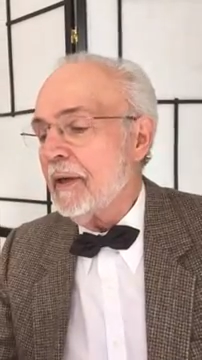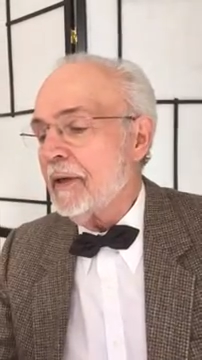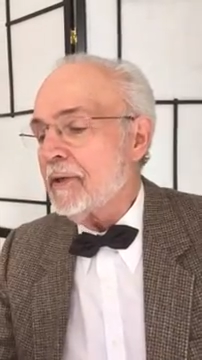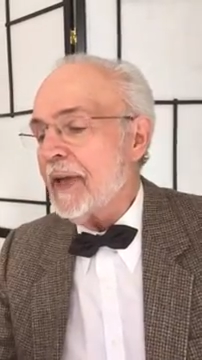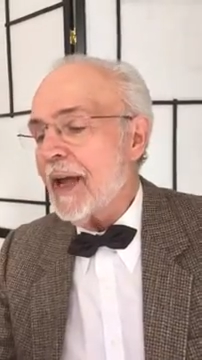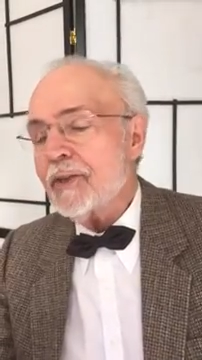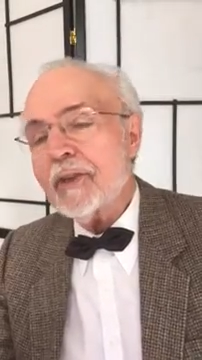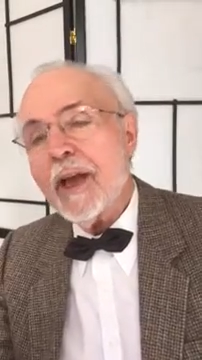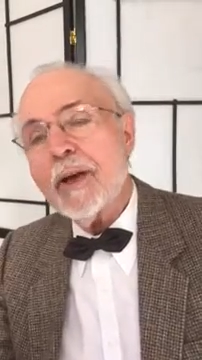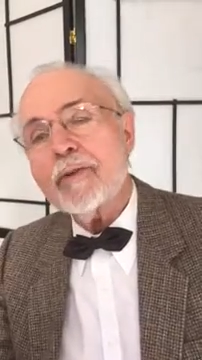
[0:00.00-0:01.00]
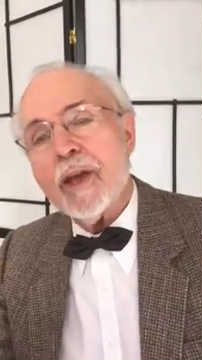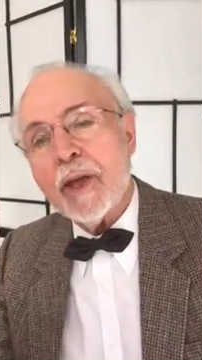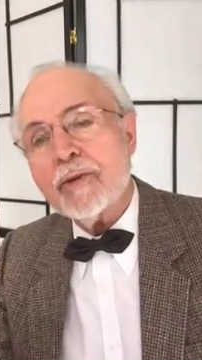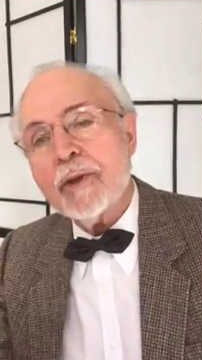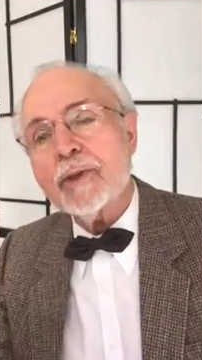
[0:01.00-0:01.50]
Does that sound
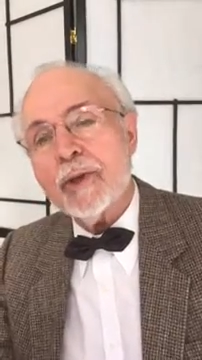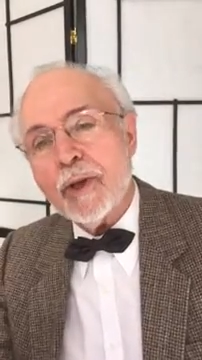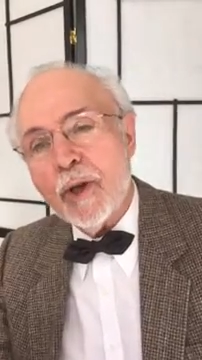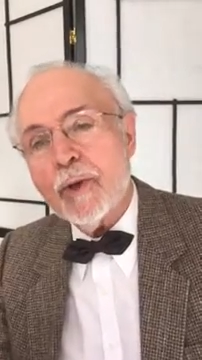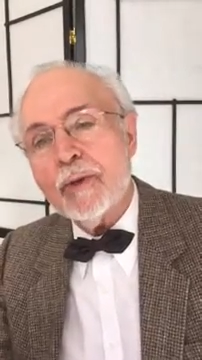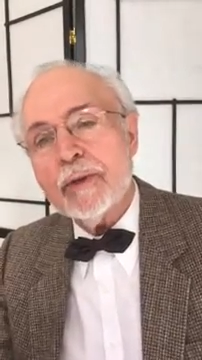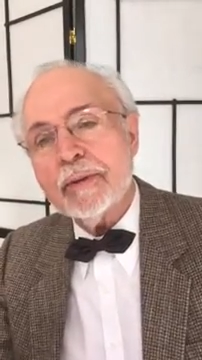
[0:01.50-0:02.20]
ignorant to you?